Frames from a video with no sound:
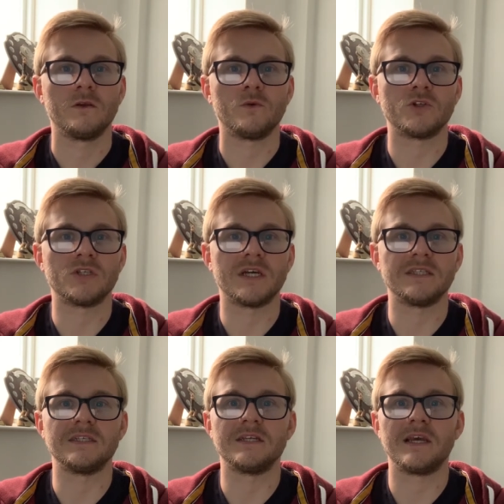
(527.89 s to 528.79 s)
Question
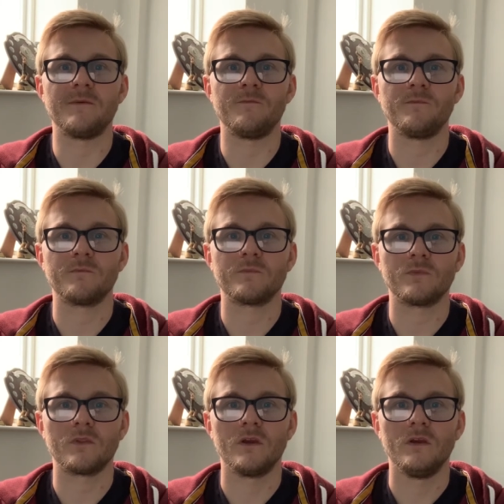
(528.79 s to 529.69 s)
19 again.
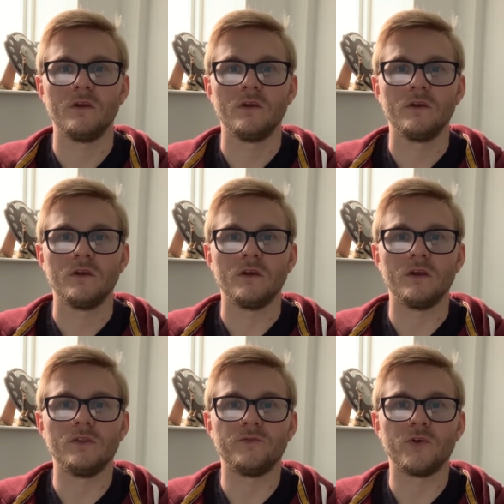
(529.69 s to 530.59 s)

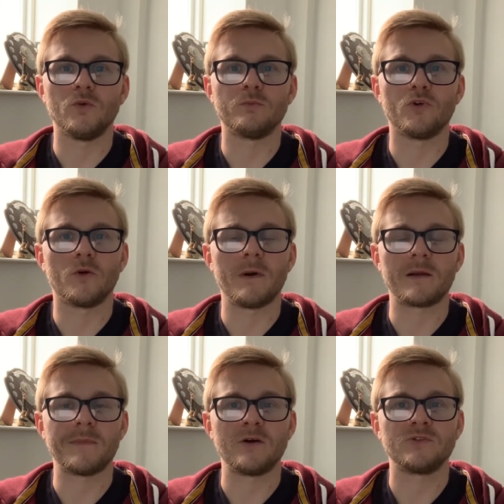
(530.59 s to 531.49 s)
In the film
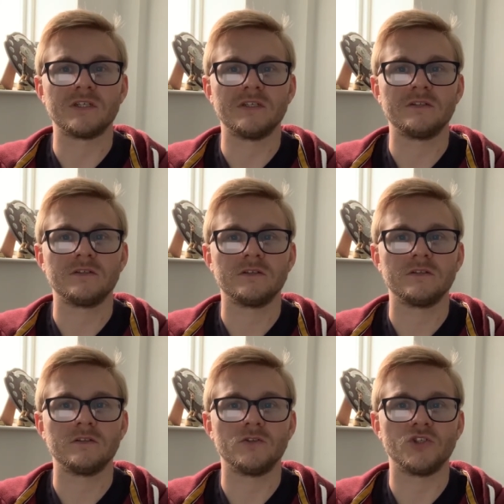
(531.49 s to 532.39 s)
Brokeback Mountain,
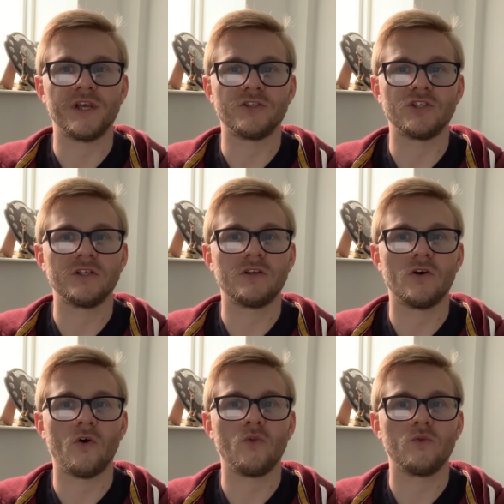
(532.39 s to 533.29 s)
Jake
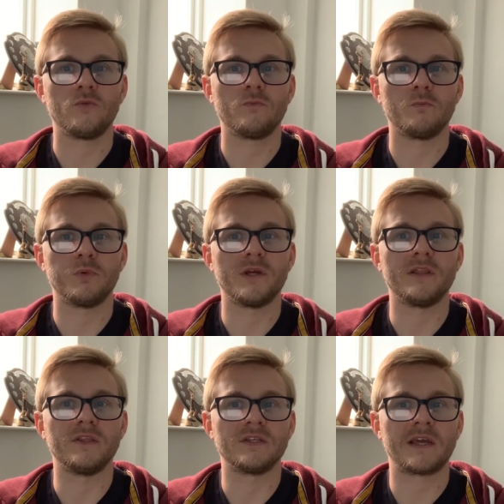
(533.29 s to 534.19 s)
Gyllenhaal
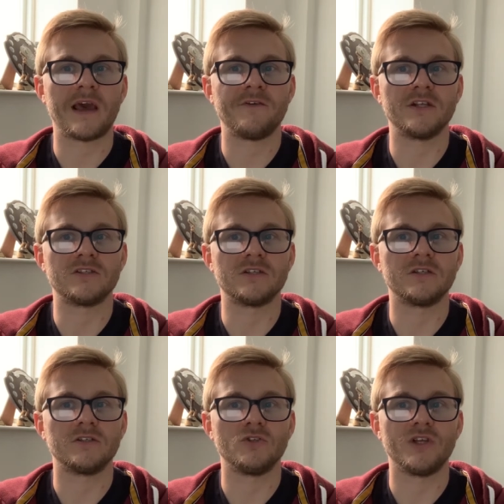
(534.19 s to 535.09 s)
played this
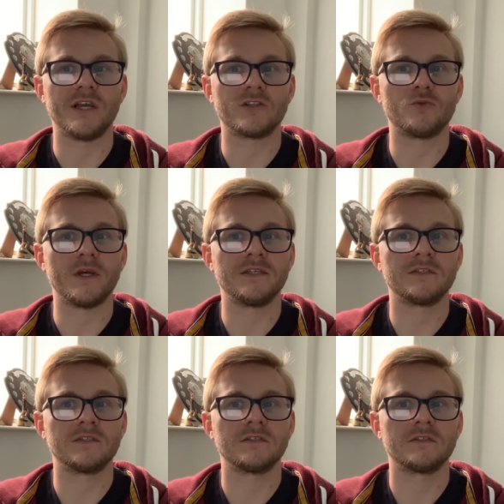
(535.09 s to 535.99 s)
character Jake Twist.